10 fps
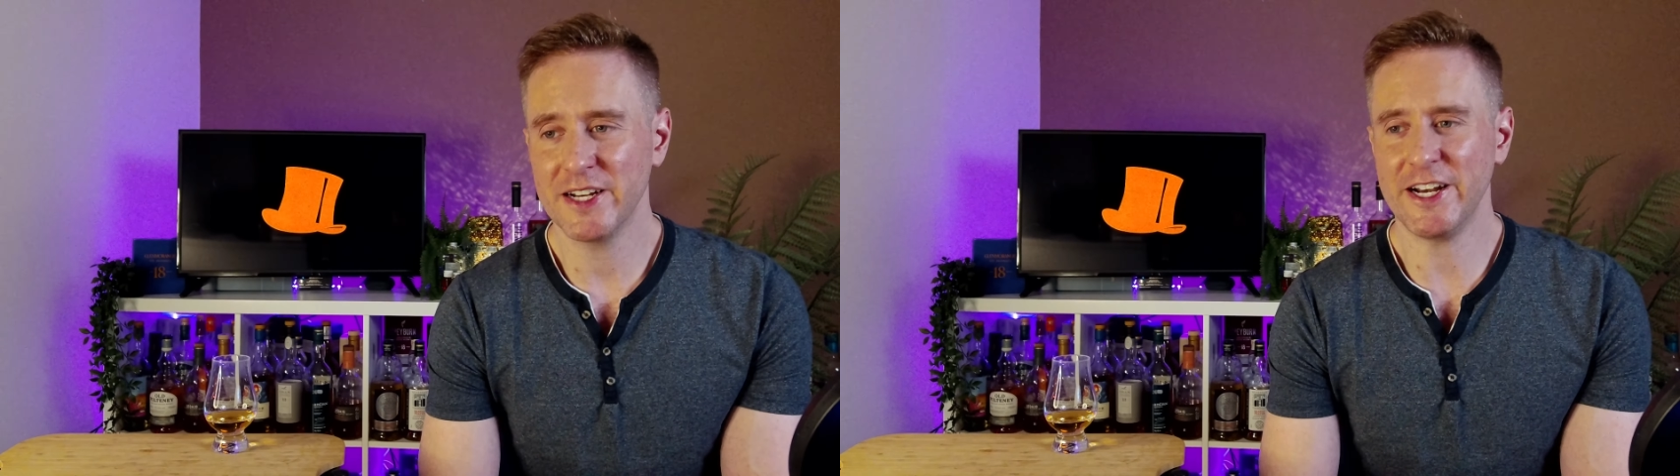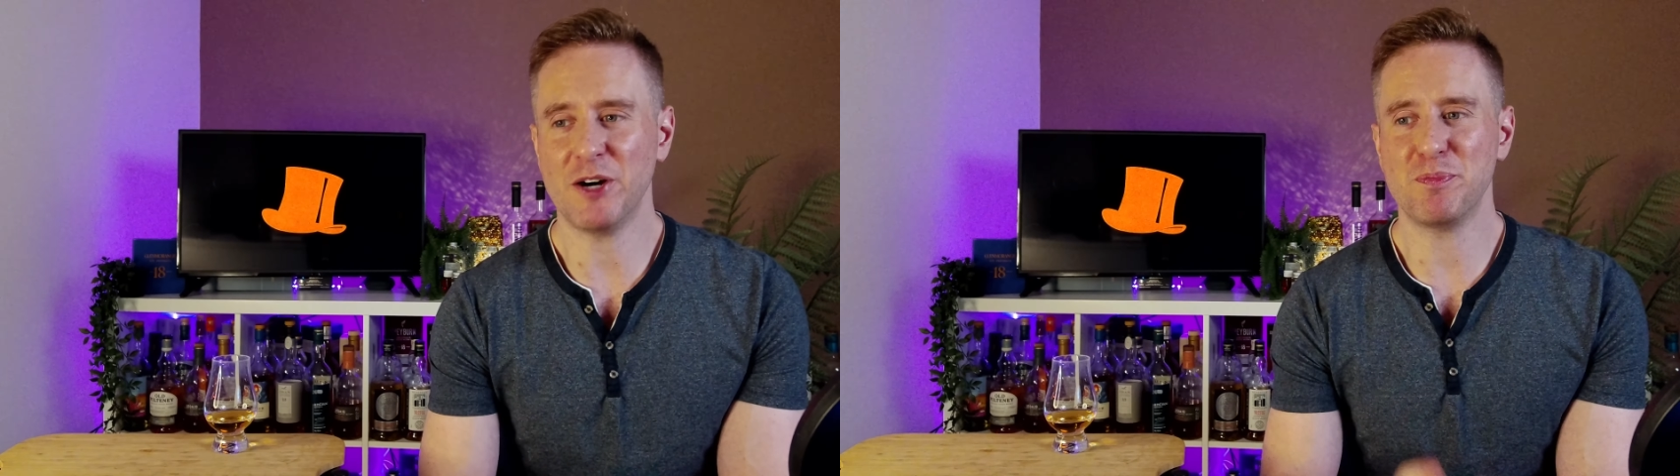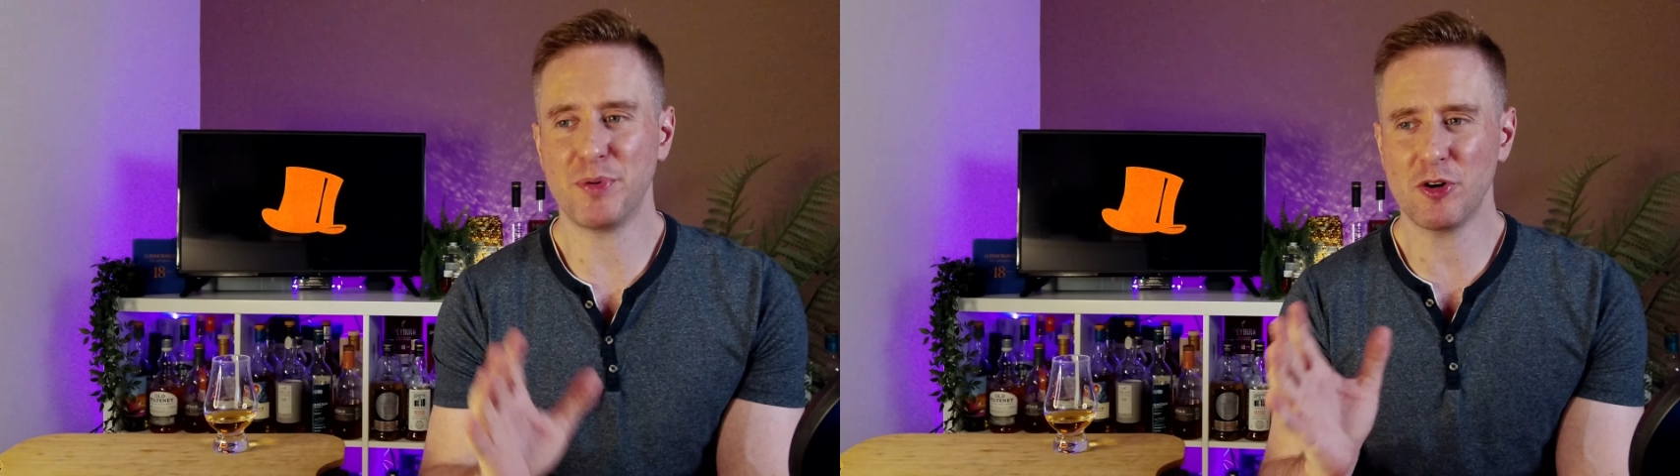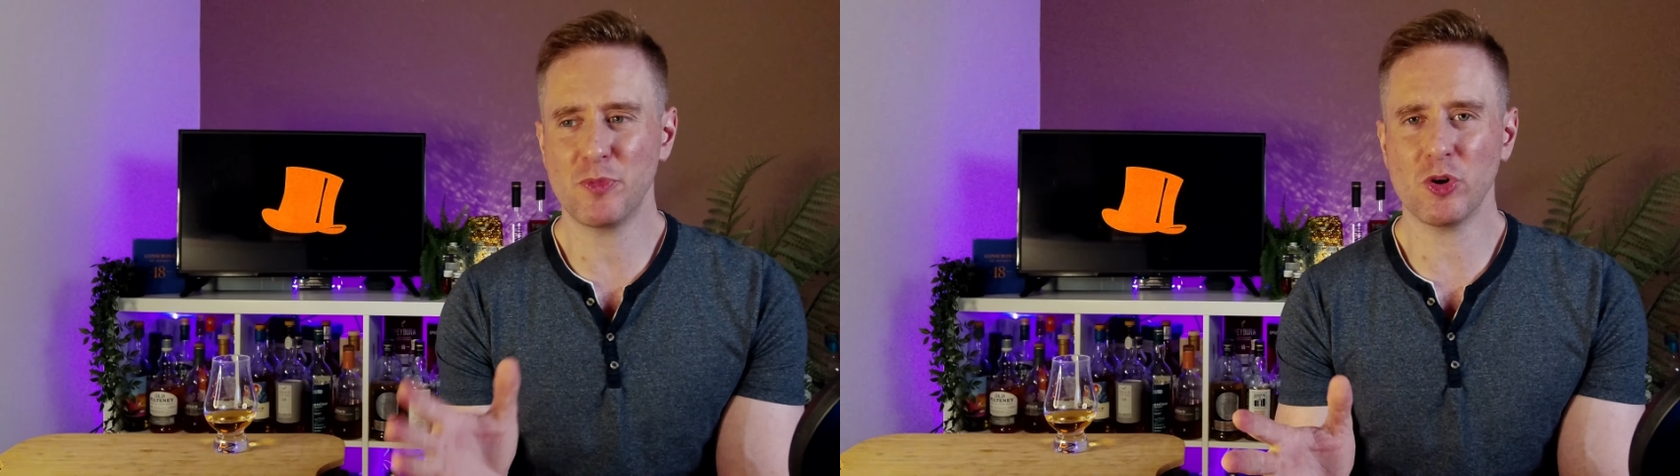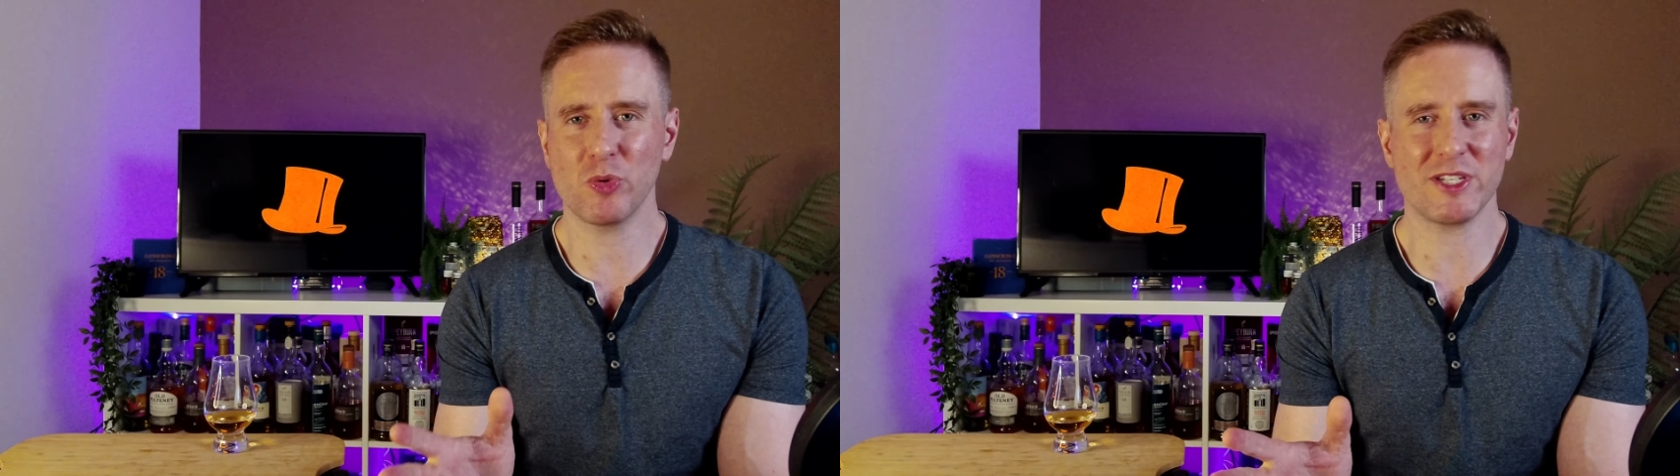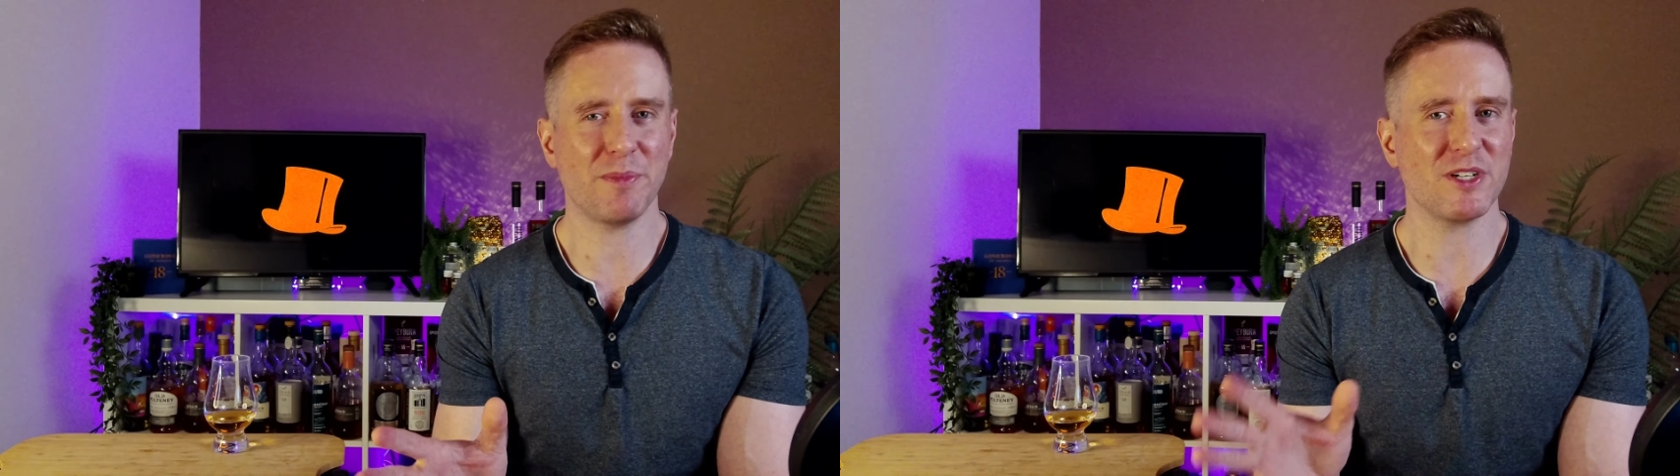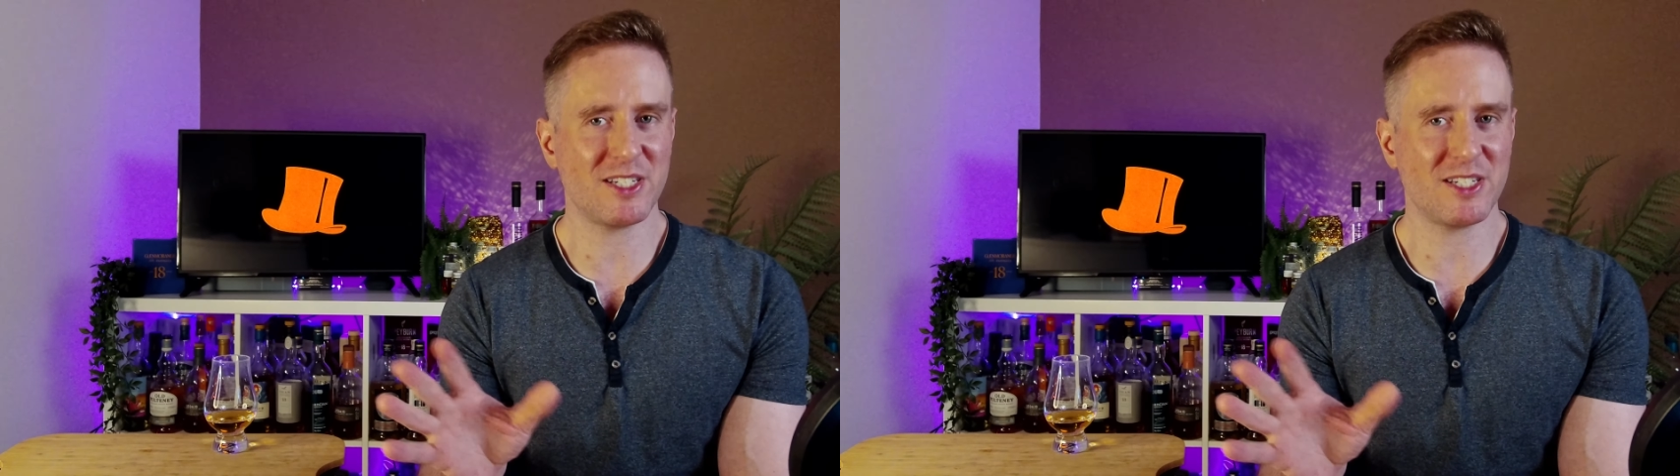Now, Bowmore was number